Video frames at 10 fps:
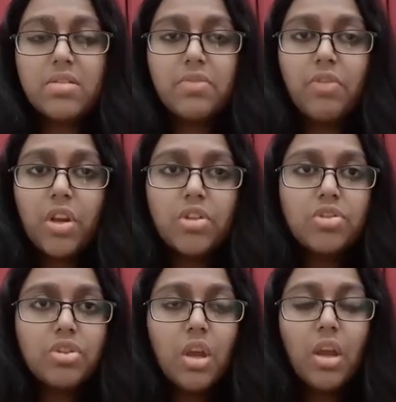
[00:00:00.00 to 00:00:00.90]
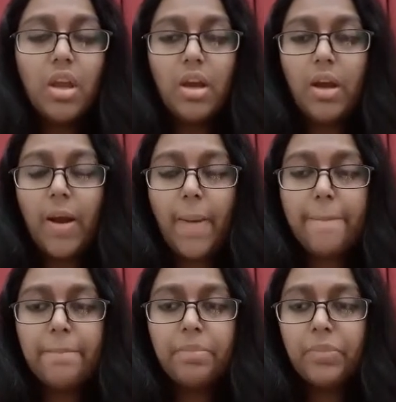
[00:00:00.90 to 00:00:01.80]
fridge,
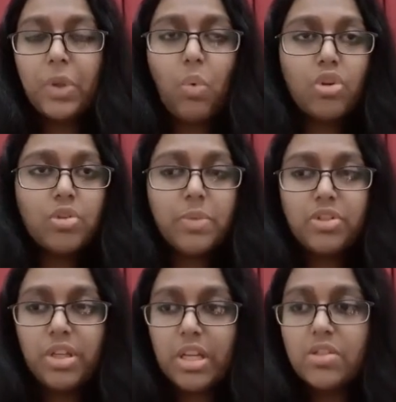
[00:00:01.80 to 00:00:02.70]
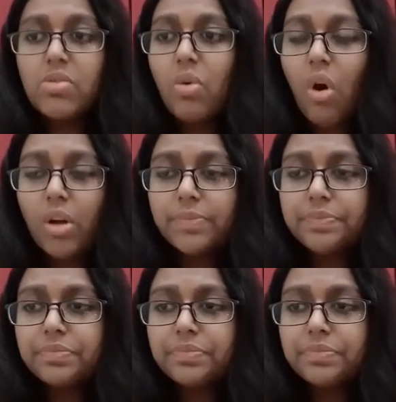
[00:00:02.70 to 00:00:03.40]
washing machine, and so on.